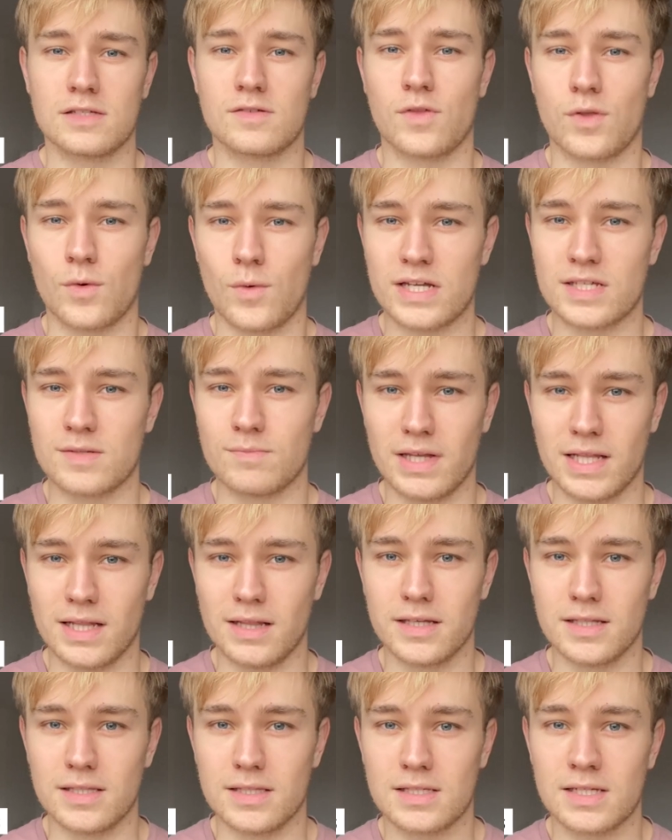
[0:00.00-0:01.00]
for the West
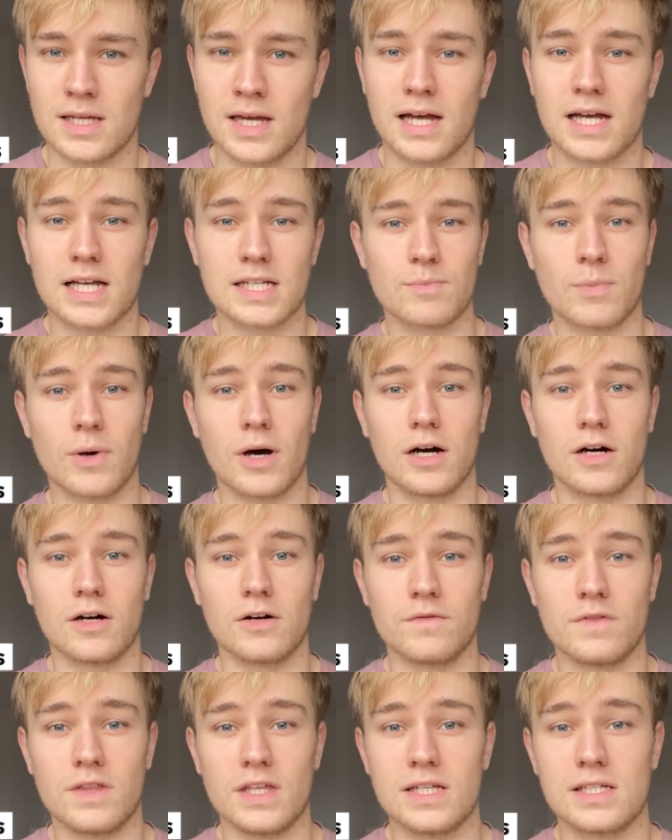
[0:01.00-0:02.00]
Midlands as part
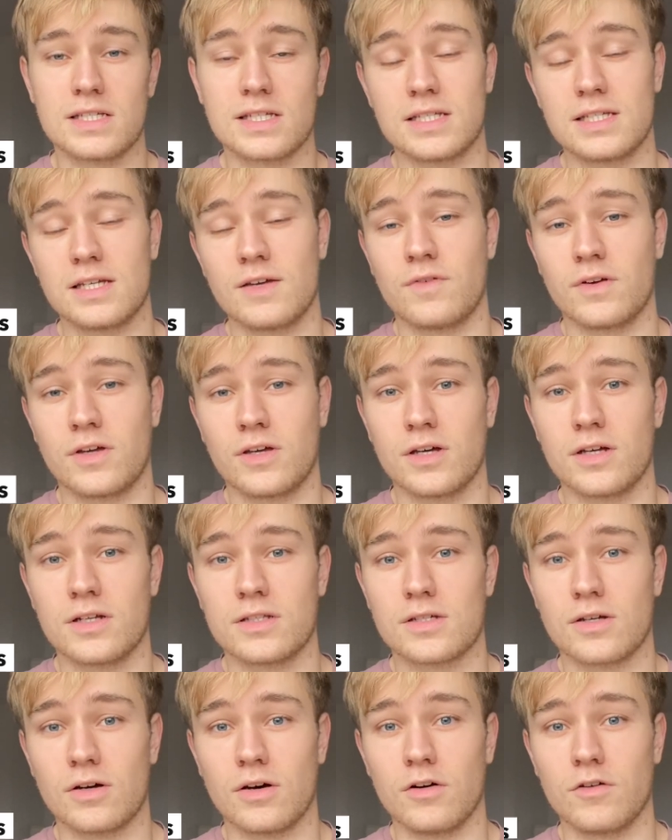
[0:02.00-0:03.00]
of the
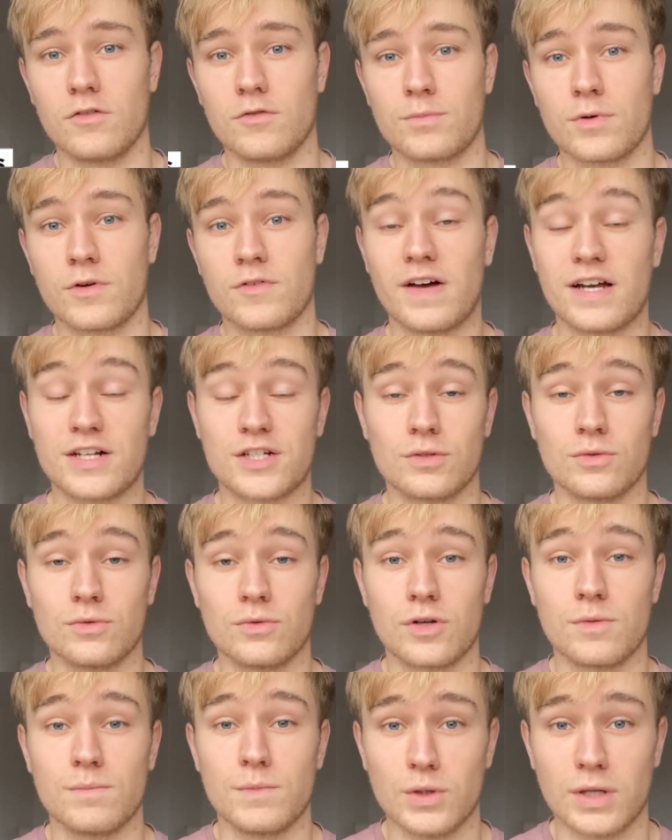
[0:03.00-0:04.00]
Certificate of
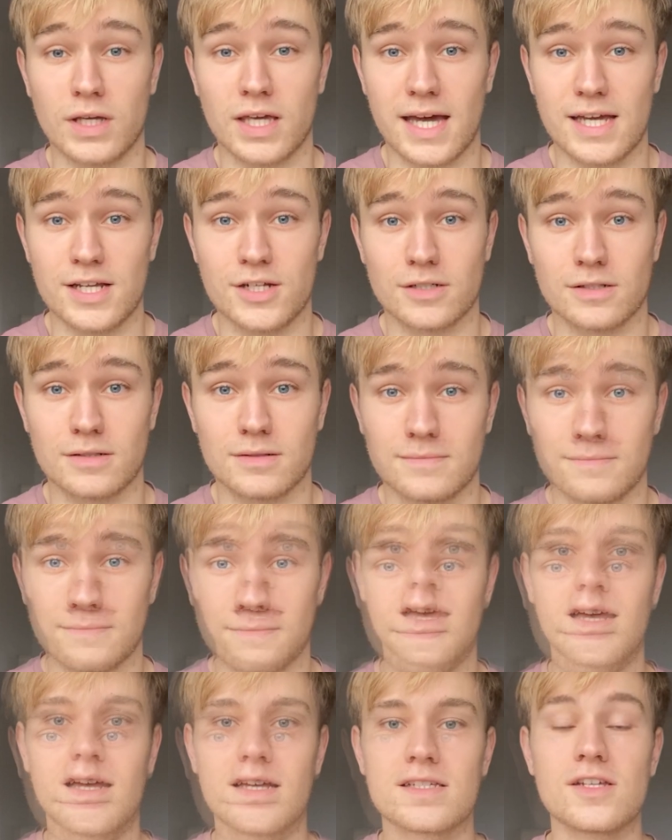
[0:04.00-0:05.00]
Professional Communication.
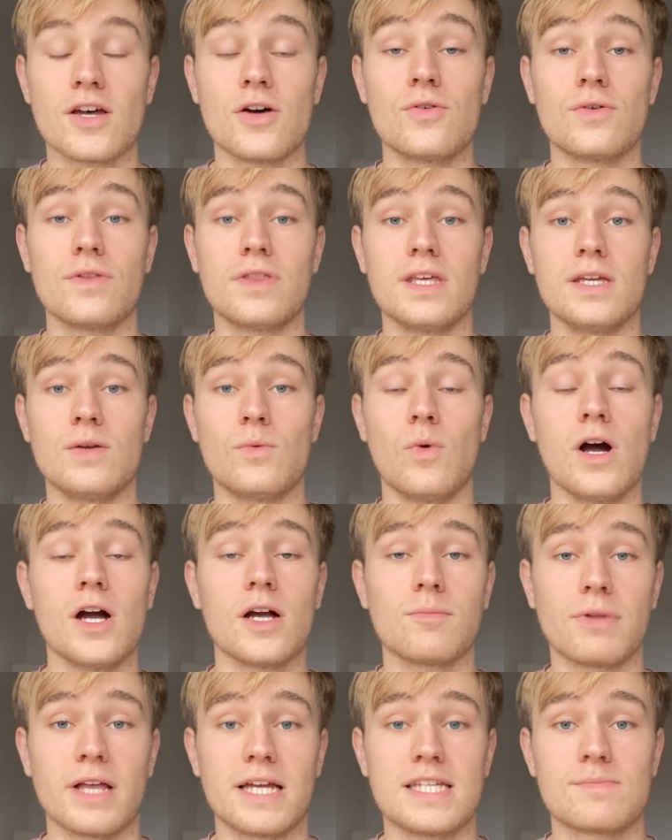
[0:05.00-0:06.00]
So the
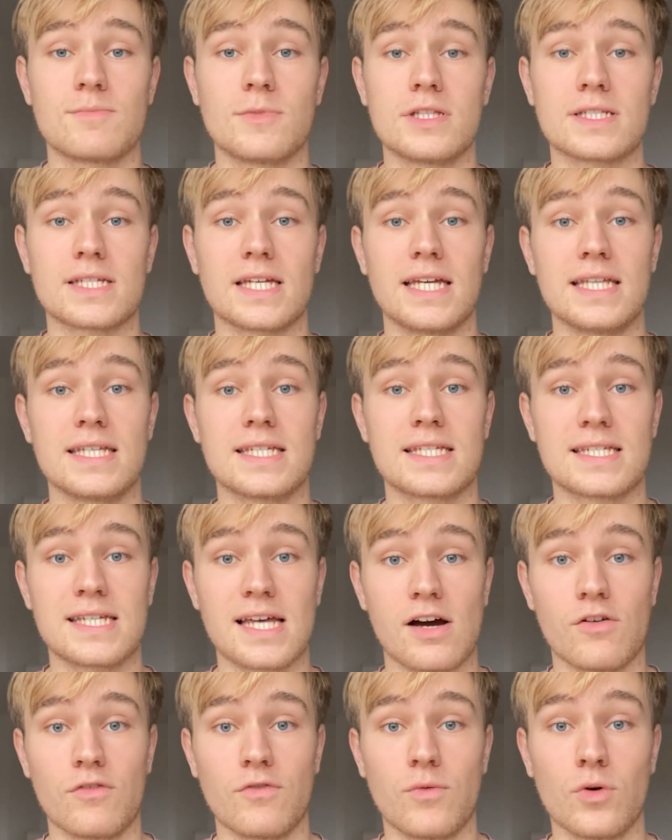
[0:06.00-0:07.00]
work placement
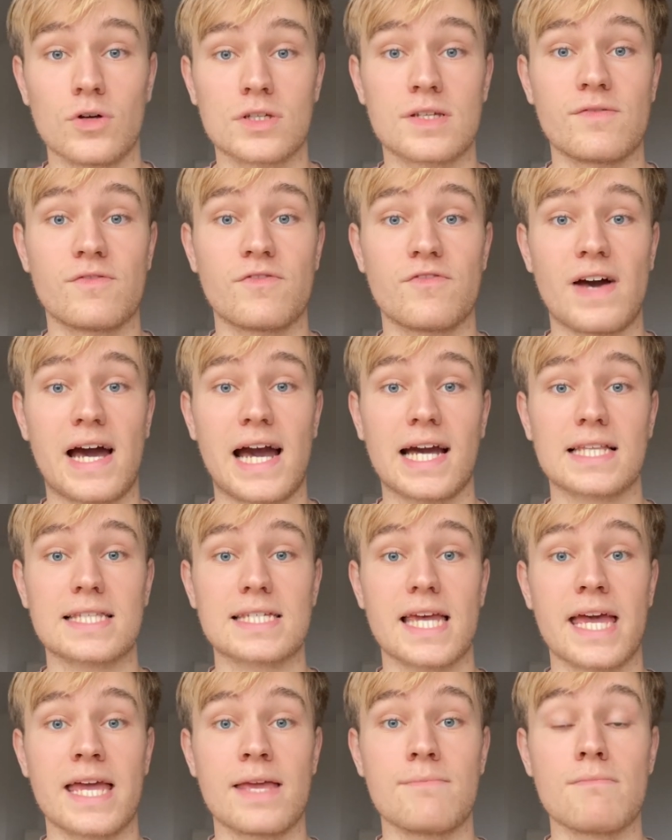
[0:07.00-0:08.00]
itself was in
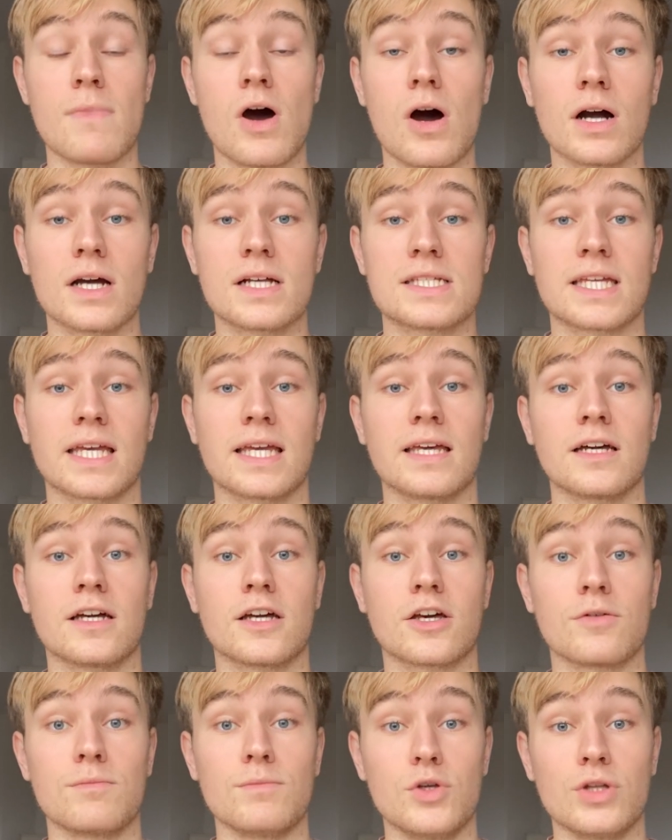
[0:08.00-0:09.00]
fact a marketing
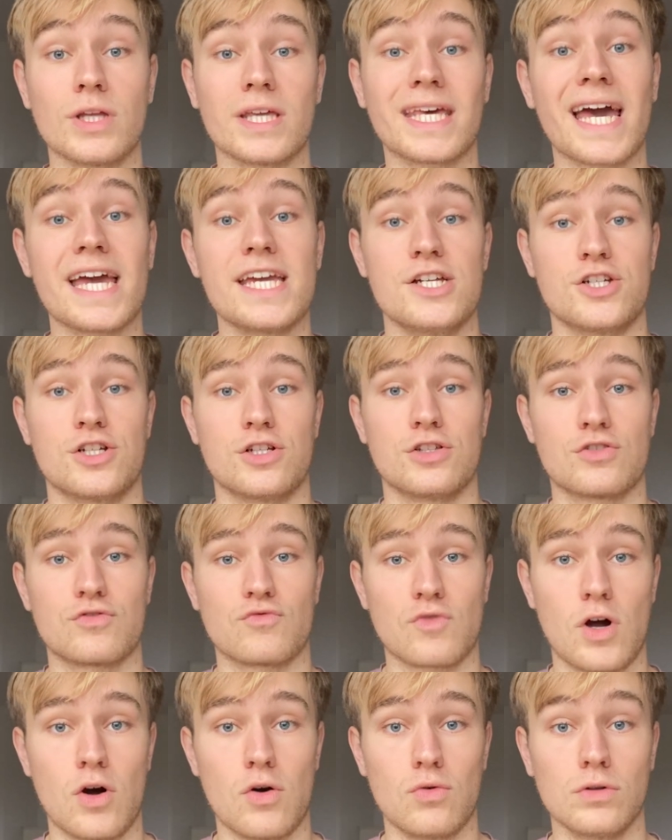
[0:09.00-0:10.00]
and communications
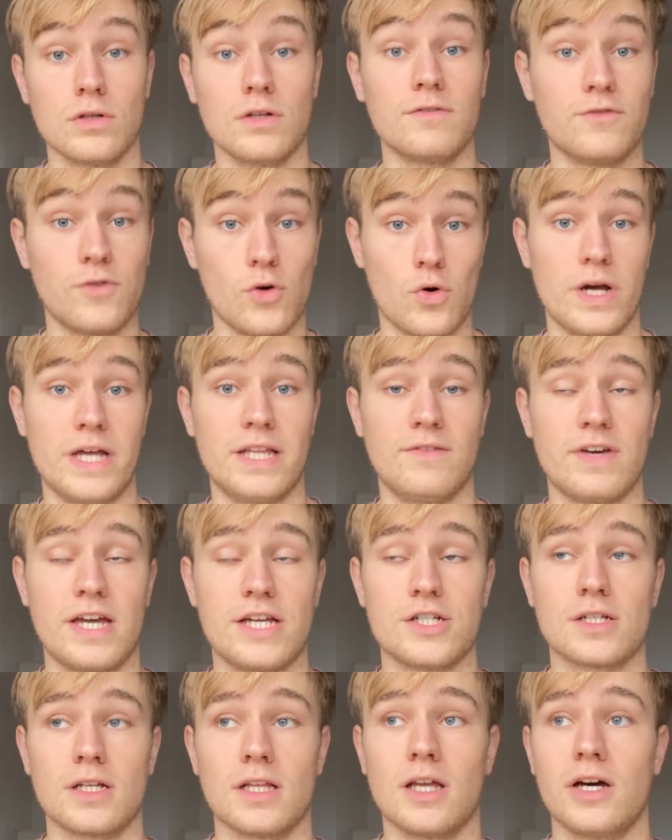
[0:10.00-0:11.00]
role for
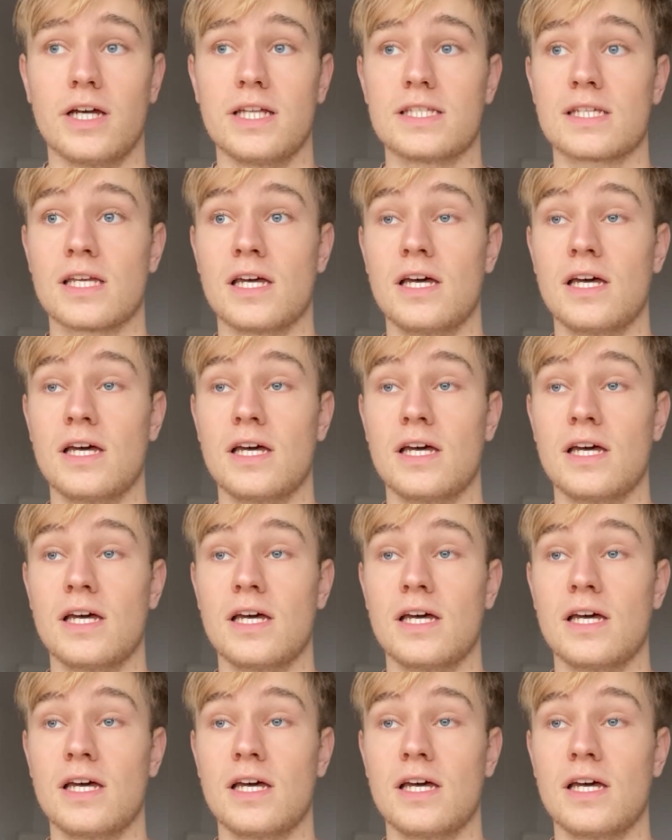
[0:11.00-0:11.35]
Innovation Alliance.